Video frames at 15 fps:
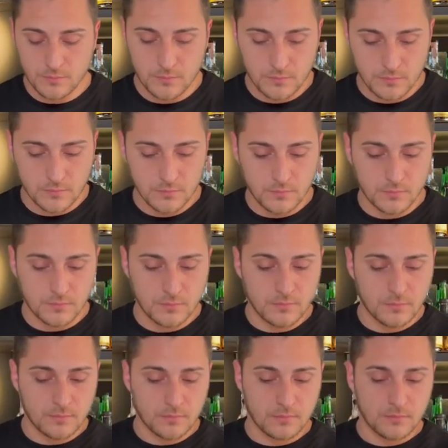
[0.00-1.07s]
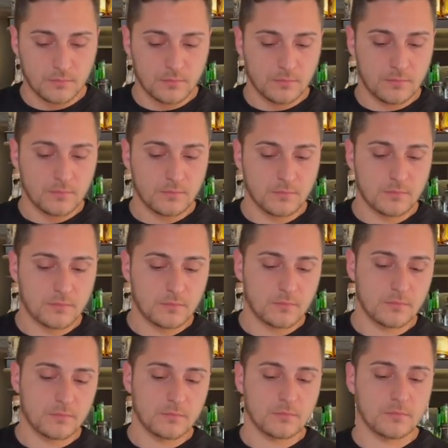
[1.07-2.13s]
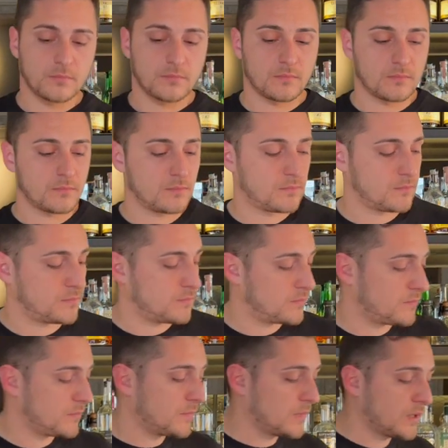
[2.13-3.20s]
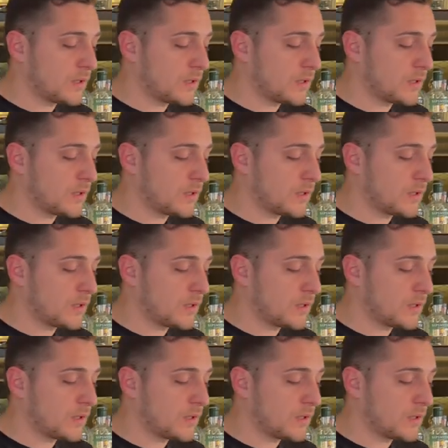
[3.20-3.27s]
(silence)